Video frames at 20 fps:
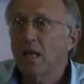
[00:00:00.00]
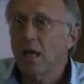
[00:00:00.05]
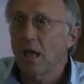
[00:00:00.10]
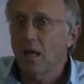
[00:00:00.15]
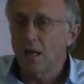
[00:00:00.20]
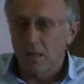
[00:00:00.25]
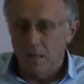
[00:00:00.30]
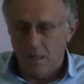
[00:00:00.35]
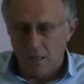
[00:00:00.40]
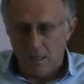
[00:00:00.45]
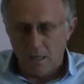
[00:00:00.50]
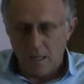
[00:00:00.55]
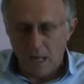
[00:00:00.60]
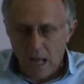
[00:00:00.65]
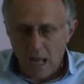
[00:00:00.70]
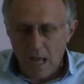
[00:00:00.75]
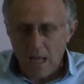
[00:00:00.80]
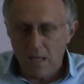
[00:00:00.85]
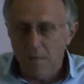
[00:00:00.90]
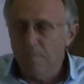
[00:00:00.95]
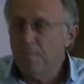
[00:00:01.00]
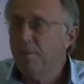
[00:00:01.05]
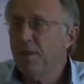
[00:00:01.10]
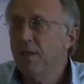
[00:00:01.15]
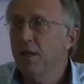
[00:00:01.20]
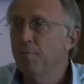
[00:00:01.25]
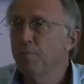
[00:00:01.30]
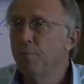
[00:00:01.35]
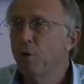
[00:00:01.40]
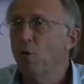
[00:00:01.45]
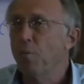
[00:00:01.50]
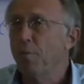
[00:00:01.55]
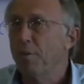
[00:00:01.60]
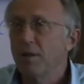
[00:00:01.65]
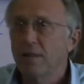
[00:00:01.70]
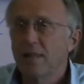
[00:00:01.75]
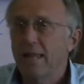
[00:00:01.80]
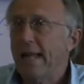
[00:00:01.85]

can cry and pee and poop.